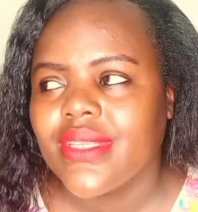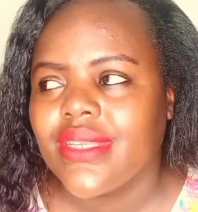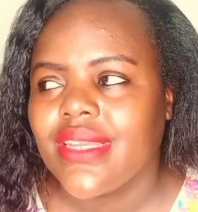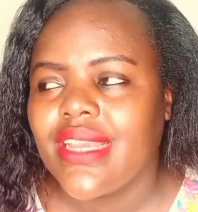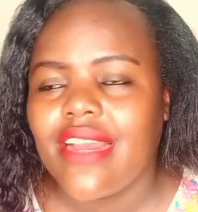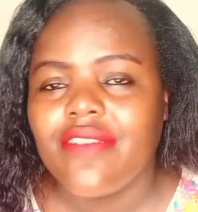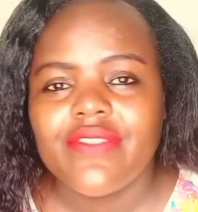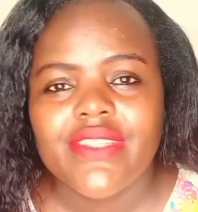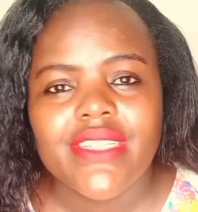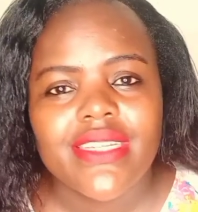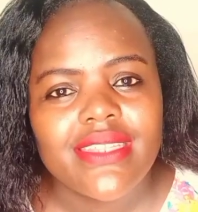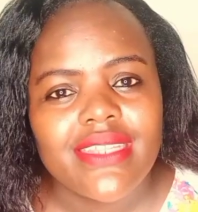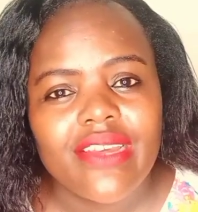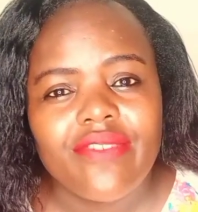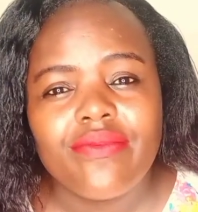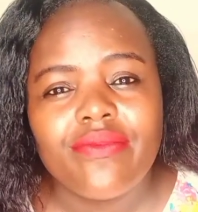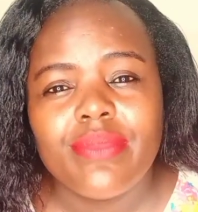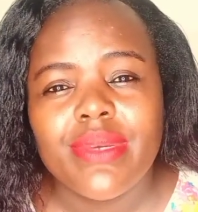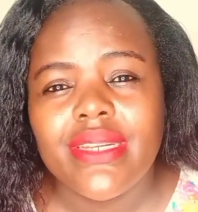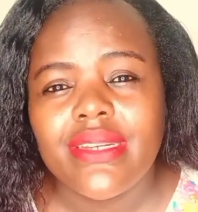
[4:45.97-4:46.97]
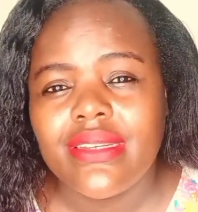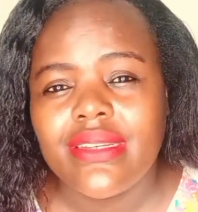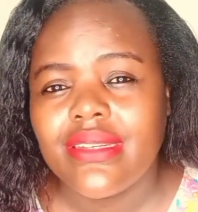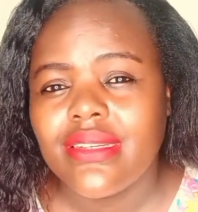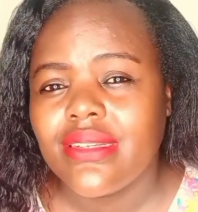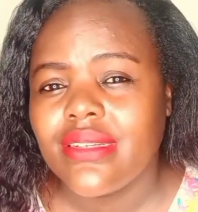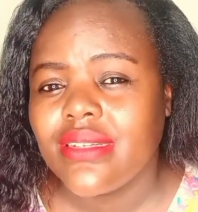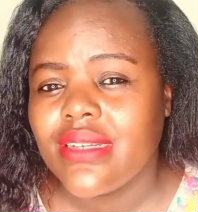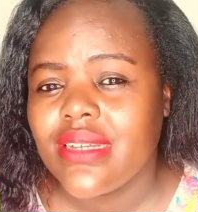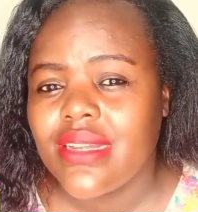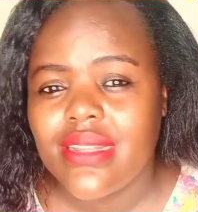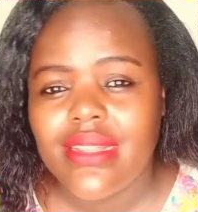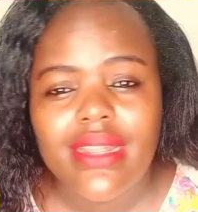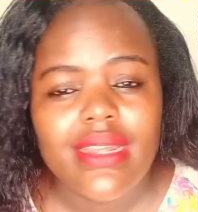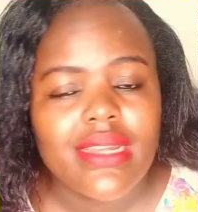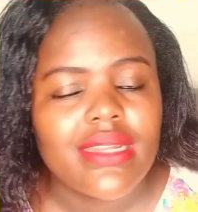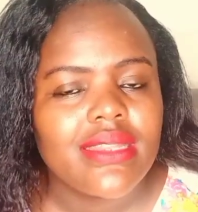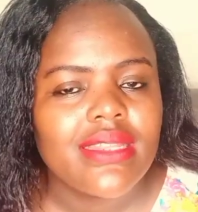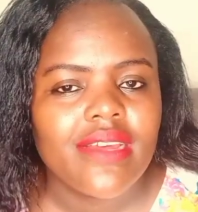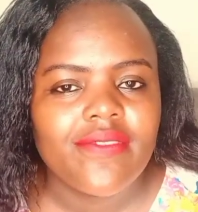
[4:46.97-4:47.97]
after they have
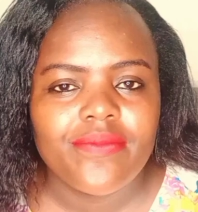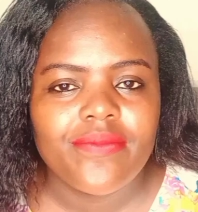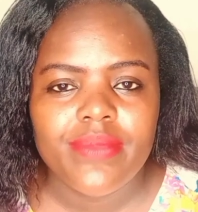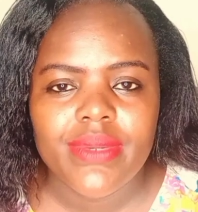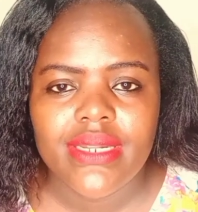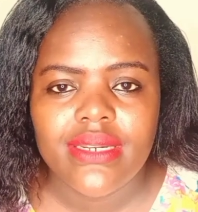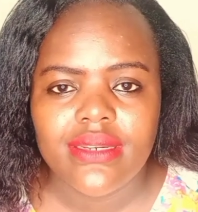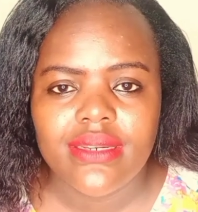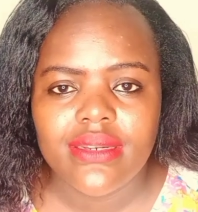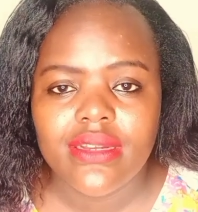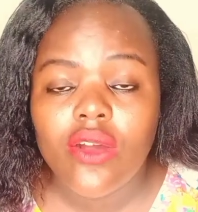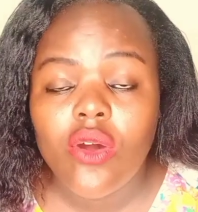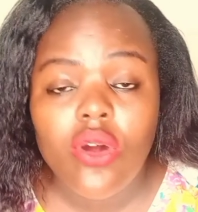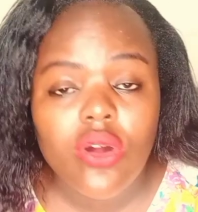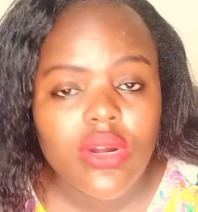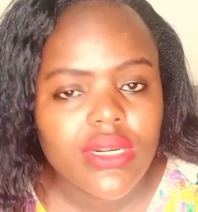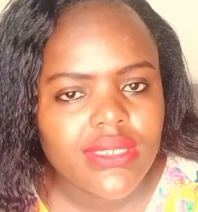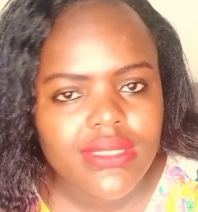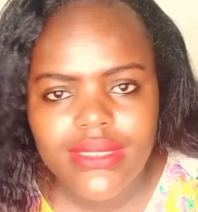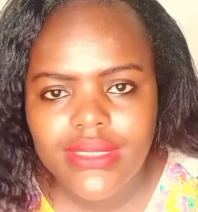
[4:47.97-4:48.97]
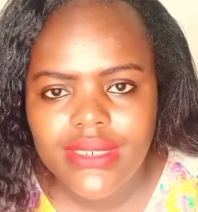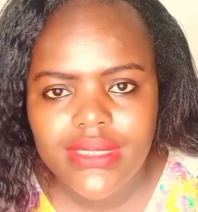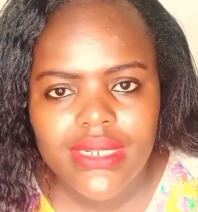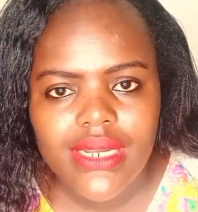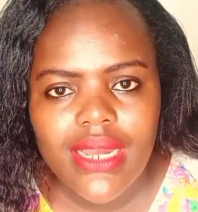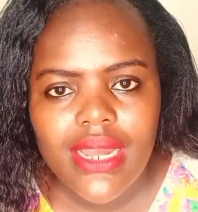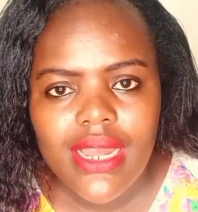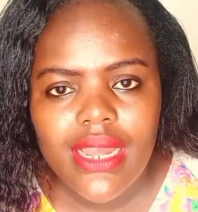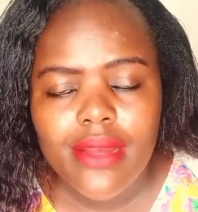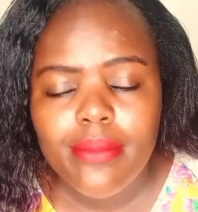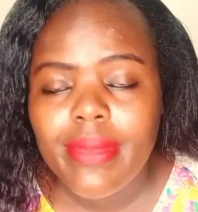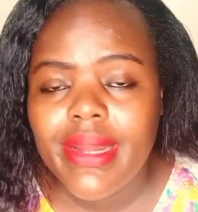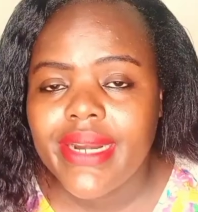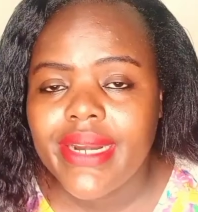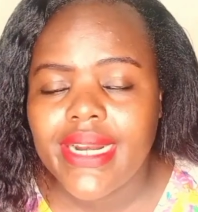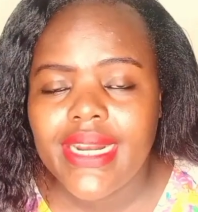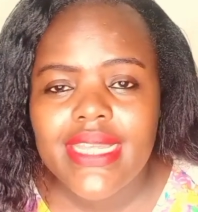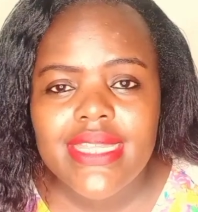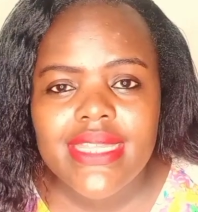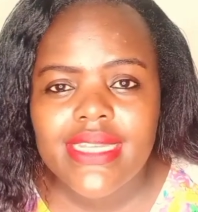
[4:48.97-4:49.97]
been conned by
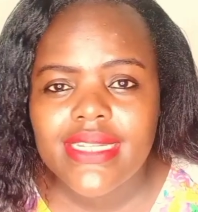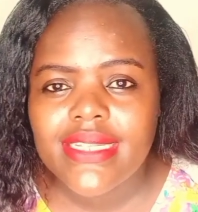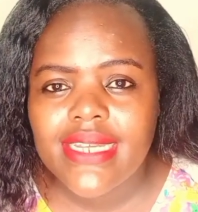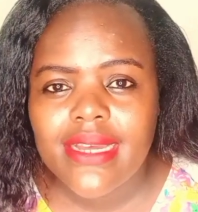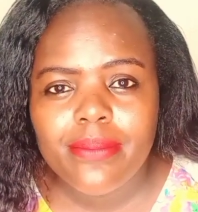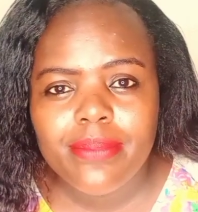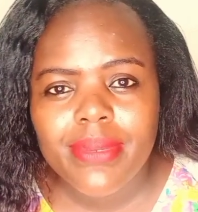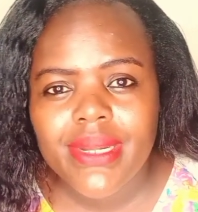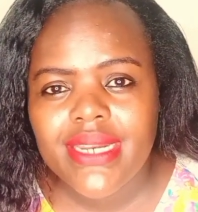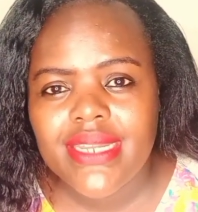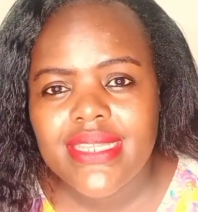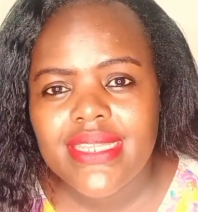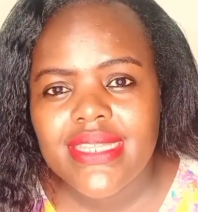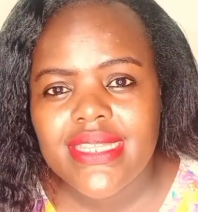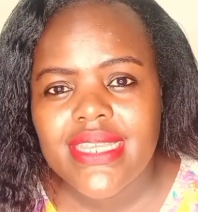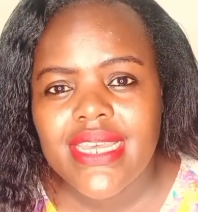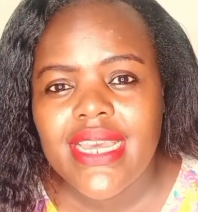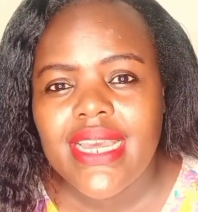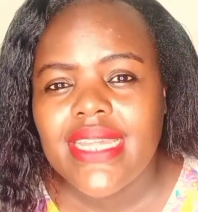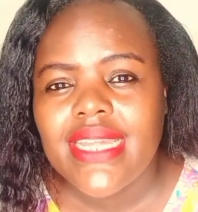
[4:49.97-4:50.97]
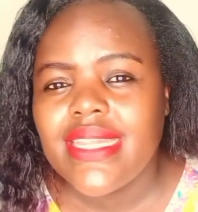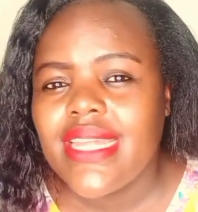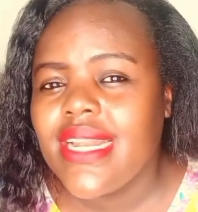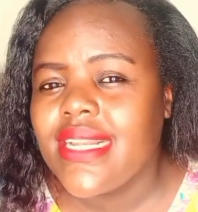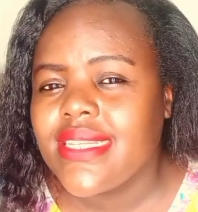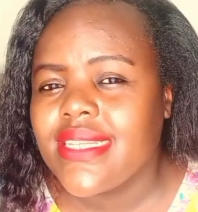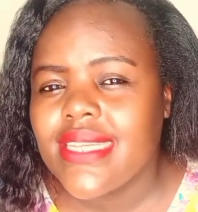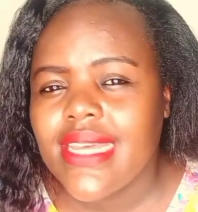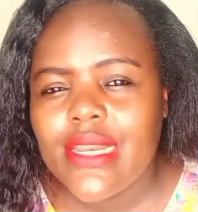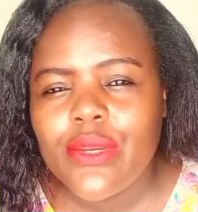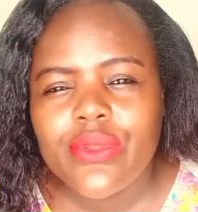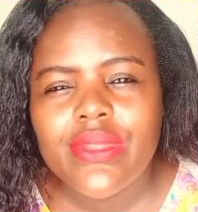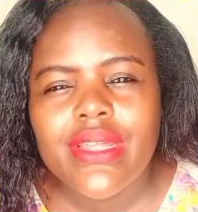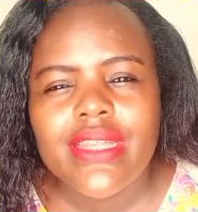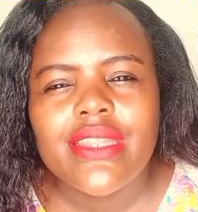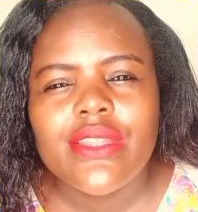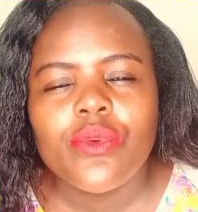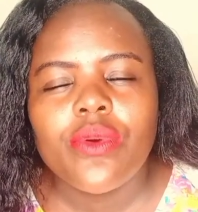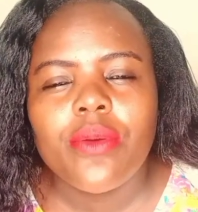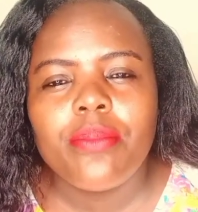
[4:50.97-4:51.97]
real estate companies, they'll tell you
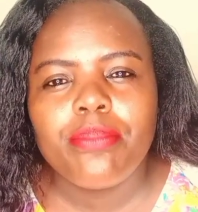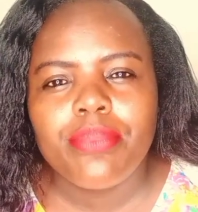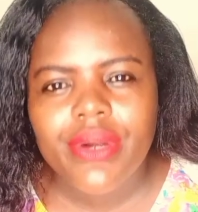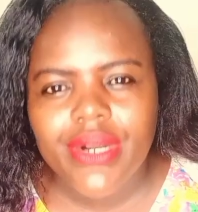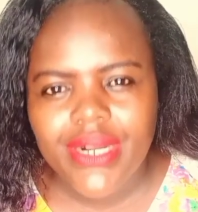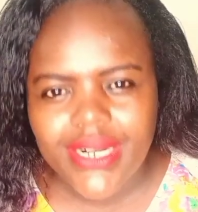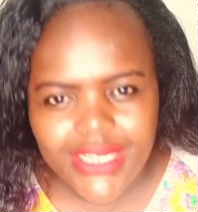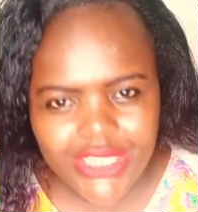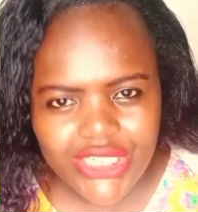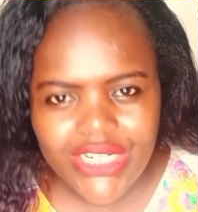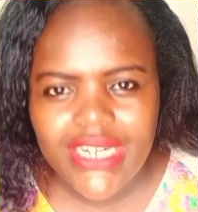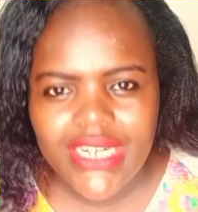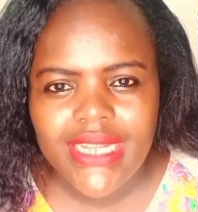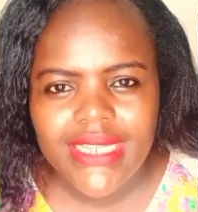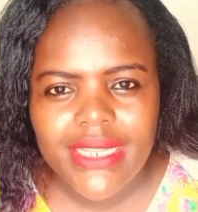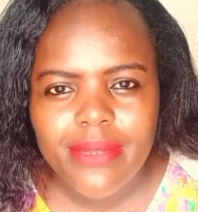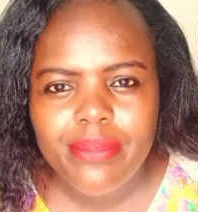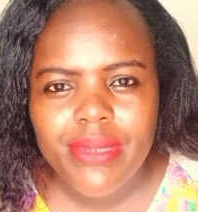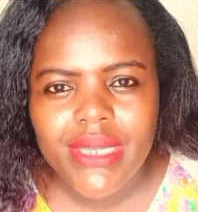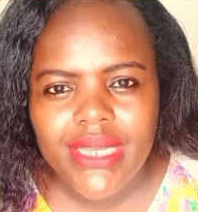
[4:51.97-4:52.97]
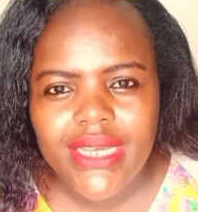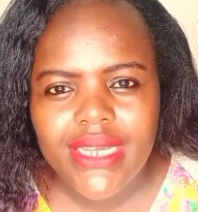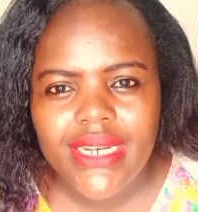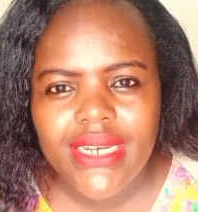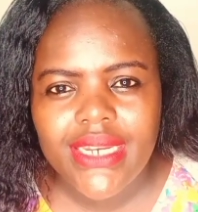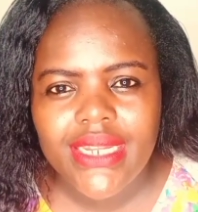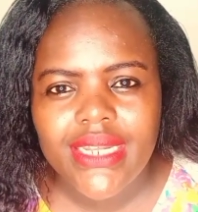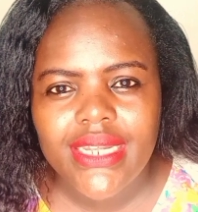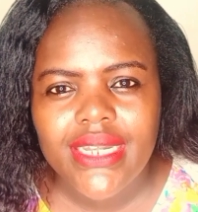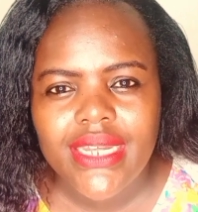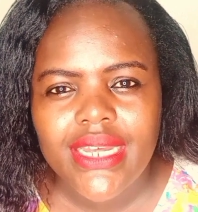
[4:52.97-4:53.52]
that they were pressured at the beginning.